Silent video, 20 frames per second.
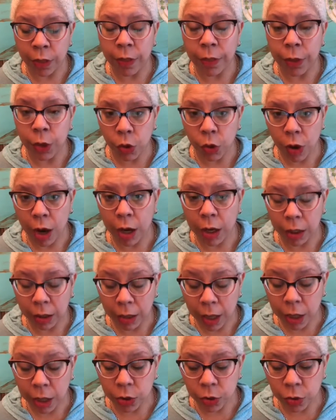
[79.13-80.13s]
than their
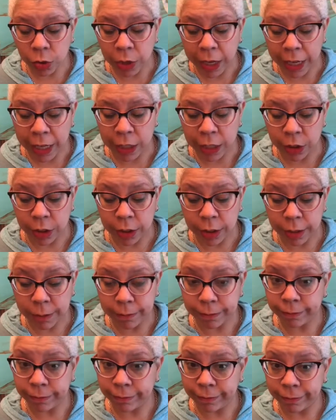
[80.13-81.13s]
chronological ages.
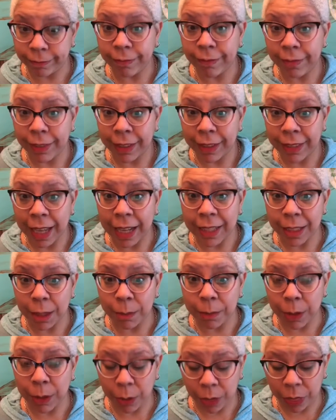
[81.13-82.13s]
That's a
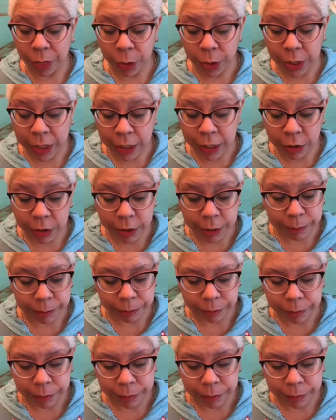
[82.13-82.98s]
big one, 30 years.